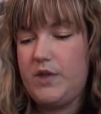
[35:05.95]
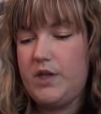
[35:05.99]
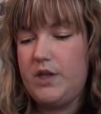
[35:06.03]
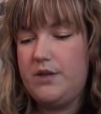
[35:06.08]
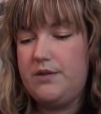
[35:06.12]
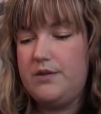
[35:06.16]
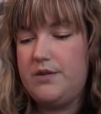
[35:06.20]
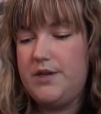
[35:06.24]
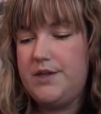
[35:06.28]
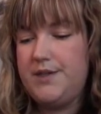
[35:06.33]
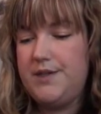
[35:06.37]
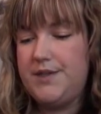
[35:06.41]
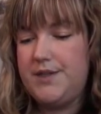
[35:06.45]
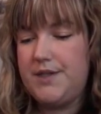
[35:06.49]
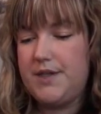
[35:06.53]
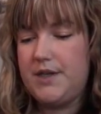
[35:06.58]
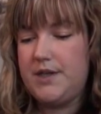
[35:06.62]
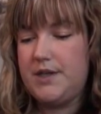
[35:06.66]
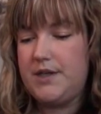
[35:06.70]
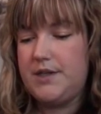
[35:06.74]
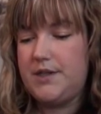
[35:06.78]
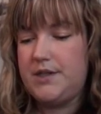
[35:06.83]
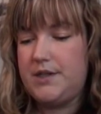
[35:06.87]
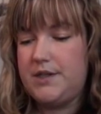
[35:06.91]
this
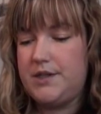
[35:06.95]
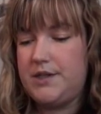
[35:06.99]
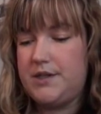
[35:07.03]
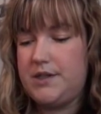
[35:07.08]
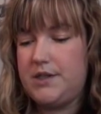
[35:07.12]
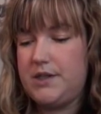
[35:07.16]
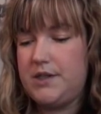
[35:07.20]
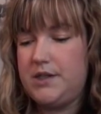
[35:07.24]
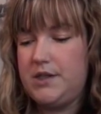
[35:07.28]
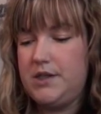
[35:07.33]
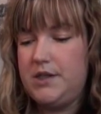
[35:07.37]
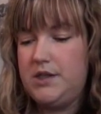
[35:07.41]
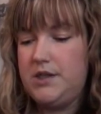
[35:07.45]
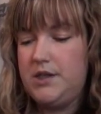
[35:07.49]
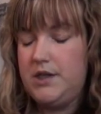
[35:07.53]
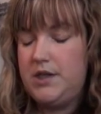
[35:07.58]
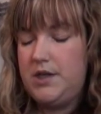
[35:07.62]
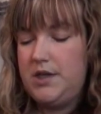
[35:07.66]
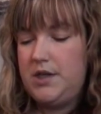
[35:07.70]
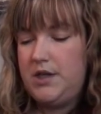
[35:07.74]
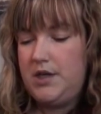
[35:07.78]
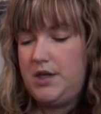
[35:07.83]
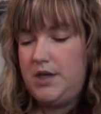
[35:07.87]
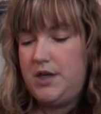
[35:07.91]
is
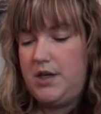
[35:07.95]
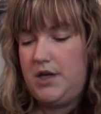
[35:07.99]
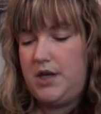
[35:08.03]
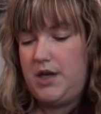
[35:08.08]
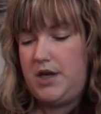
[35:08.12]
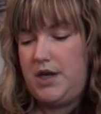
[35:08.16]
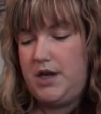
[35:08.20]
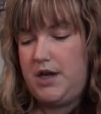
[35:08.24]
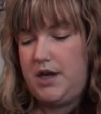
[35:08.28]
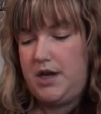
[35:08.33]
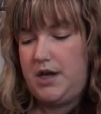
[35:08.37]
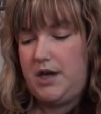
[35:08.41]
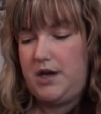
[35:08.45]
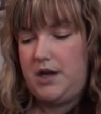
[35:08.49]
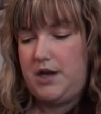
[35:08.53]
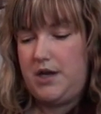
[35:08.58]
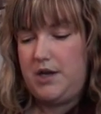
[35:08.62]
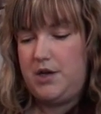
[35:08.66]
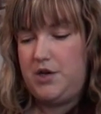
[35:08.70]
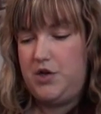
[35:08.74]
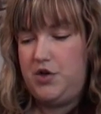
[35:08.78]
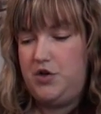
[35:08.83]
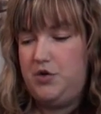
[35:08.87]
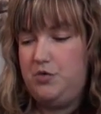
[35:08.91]
a
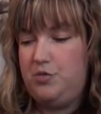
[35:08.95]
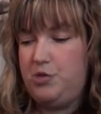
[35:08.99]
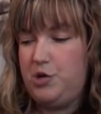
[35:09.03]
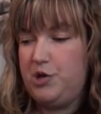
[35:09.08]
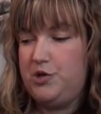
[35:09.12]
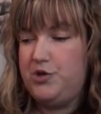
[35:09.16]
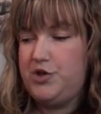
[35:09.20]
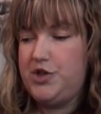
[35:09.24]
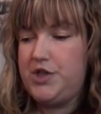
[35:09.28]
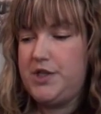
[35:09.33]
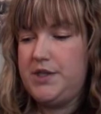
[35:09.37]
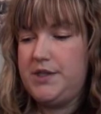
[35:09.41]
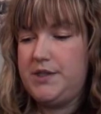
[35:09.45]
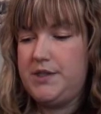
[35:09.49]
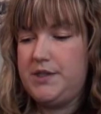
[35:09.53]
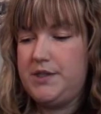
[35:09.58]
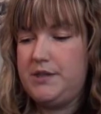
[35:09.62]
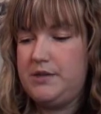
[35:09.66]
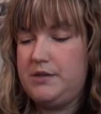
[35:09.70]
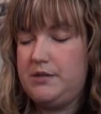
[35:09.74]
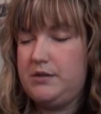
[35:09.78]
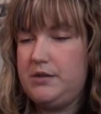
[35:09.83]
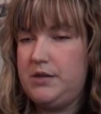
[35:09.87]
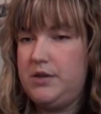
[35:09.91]
new
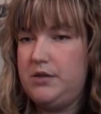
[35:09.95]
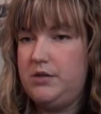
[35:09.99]
purchase,